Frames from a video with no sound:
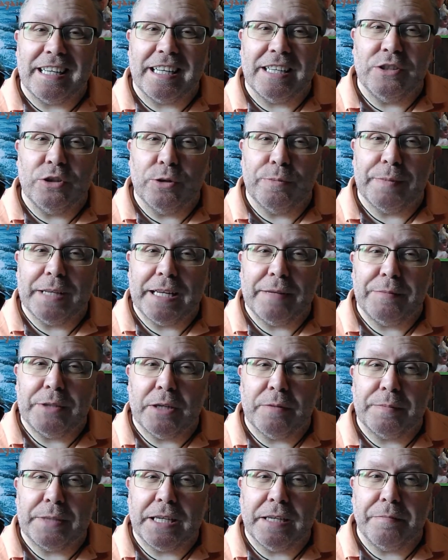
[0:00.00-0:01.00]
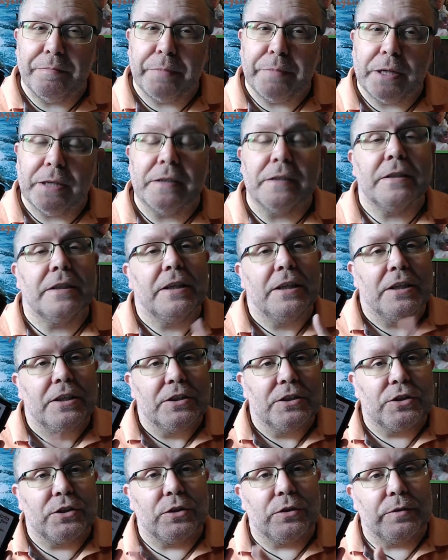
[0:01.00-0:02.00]
I normally end up getting burnt.
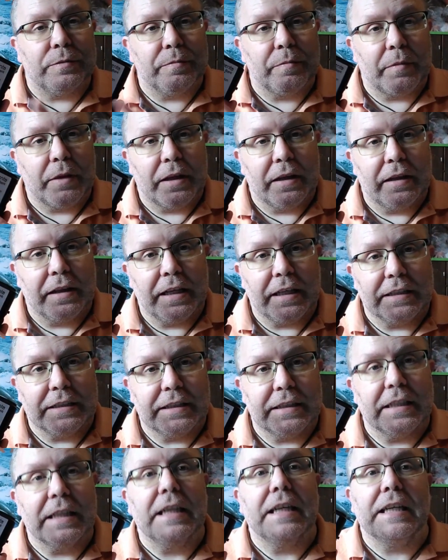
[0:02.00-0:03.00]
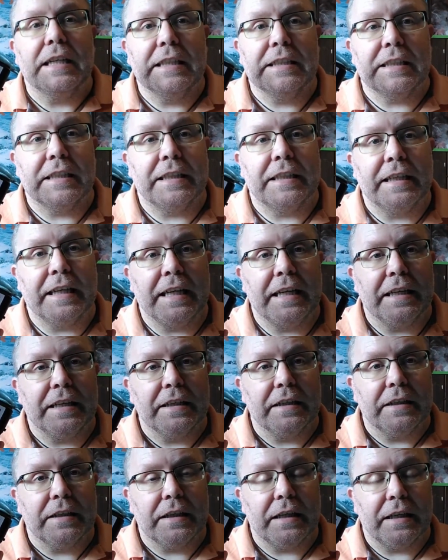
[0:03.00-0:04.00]
So this is a great
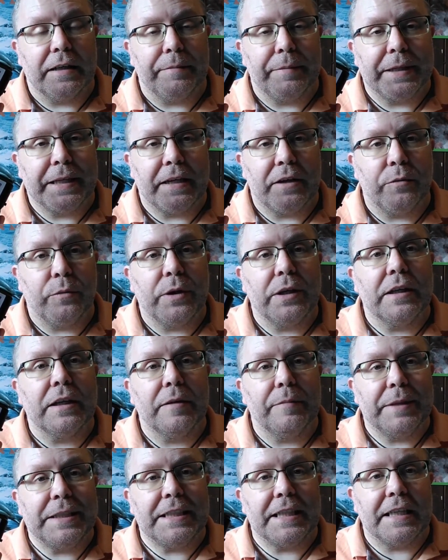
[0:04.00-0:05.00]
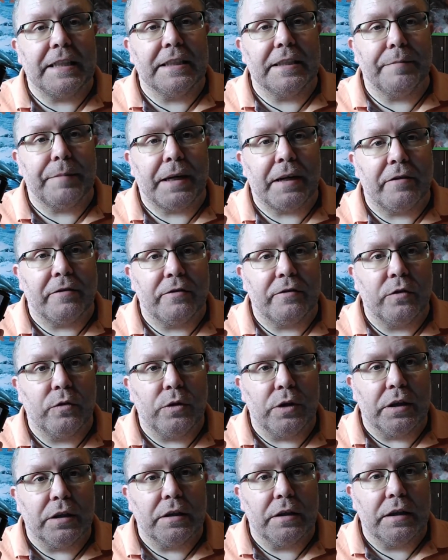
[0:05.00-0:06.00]
uh, beginner one, the Magenta Bat
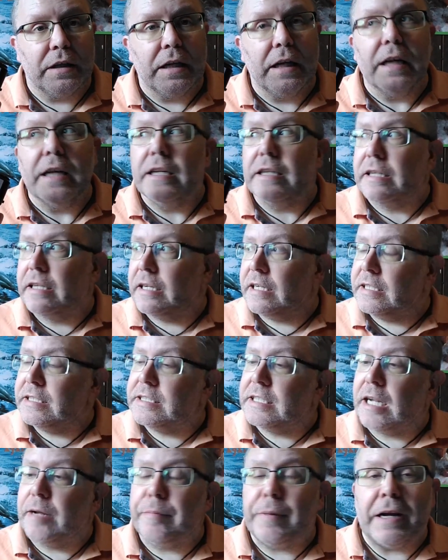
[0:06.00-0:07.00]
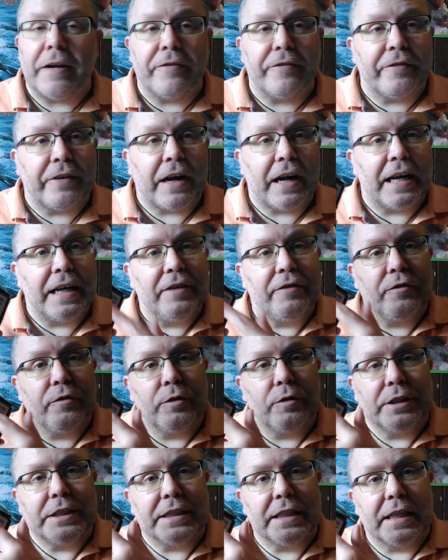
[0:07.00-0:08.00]
4. There is a Bat 5
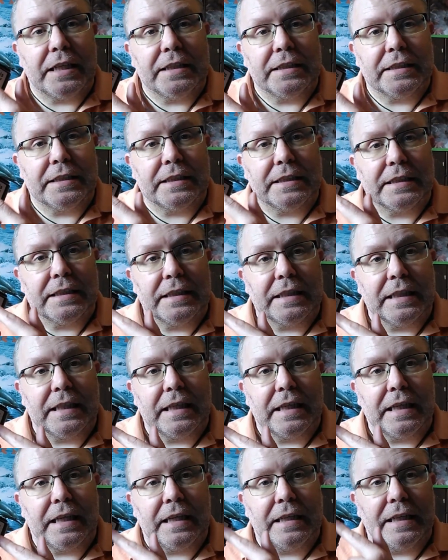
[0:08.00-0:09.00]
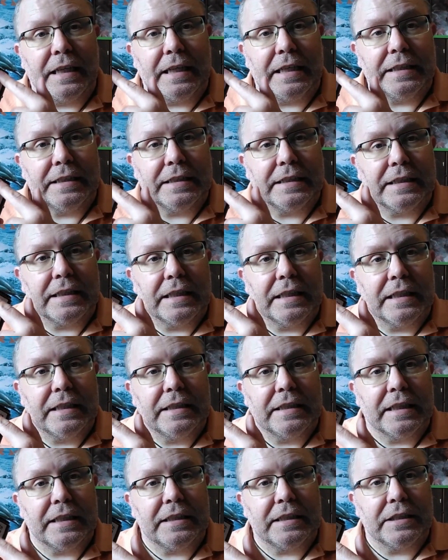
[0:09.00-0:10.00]
which has a nice
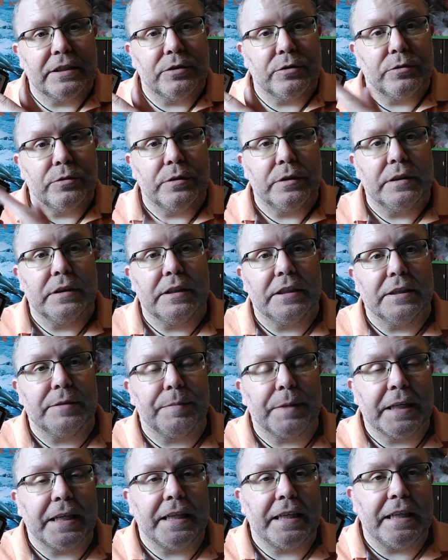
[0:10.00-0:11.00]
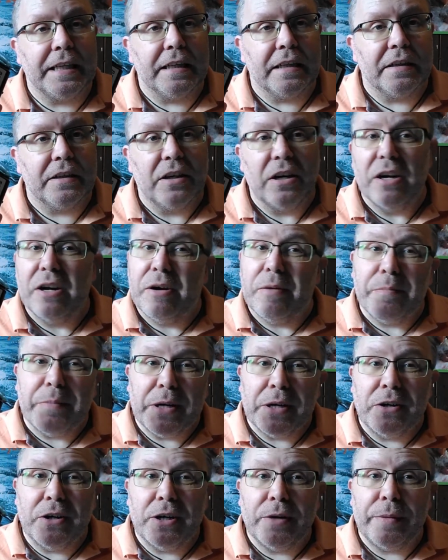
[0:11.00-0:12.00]
digital display here,
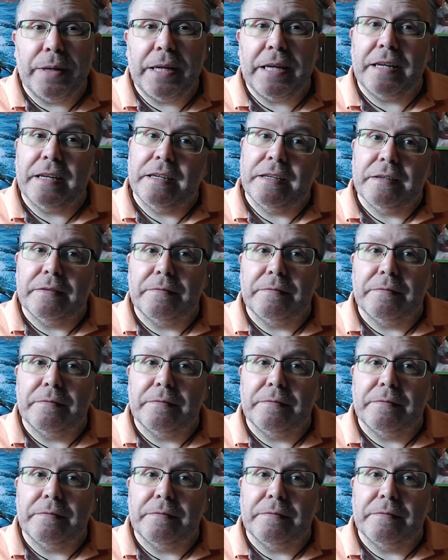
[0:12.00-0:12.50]
but really